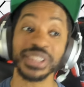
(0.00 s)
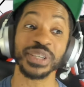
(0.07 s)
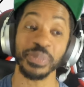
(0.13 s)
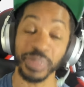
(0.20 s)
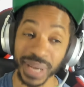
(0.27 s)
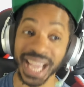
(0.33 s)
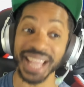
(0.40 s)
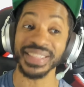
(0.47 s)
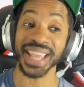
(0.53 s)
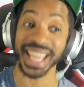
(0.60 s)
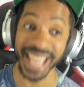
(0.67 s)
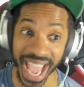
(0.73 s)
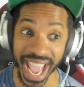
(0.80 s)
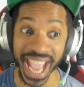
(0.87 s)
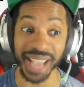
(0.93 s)
play the
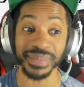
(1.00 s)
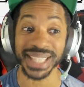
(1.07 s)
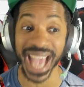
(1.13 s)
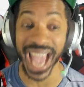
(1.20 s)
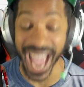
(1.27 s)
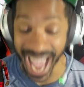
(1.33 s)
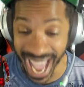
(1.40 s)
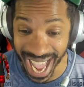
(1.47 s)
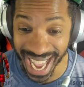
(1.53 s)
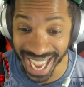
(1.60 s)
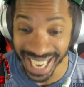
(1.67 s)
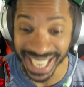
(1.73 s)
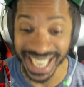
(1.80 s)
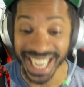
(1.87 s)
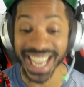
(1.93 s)
games.
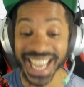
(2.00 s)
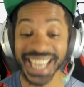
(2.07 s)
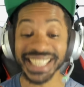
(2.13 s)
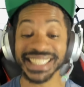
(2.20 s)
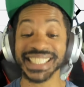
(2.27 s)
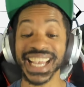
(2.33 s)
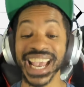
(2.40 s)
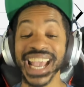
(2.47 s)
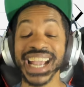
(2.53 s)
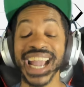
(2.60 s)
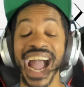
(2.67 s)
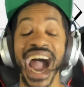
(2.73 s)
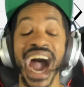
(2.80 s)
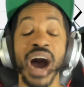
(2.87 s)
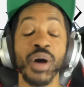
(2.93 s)
And check
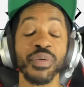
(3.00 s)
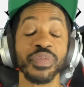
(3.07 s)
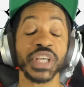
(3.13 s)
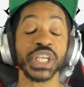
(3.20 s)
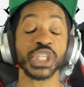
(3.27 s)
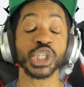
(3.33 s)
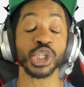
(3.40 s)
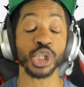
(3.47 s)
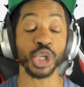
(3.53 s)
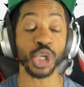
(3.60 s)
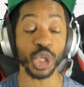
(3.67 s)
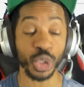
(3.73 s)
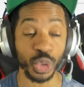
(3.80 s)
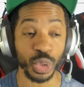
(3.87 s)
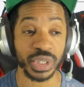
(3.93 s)
out this
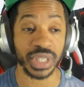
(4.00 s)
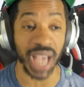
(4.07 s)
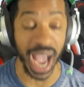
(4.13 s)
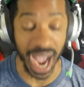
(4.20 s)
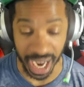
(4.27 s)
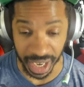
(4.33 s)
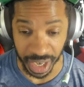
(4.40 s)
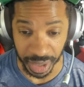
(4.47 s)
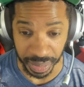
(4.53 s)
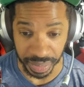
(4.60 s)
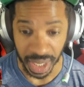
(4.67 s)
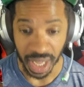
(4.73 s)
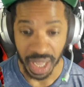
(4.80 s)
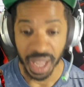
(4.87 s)
news item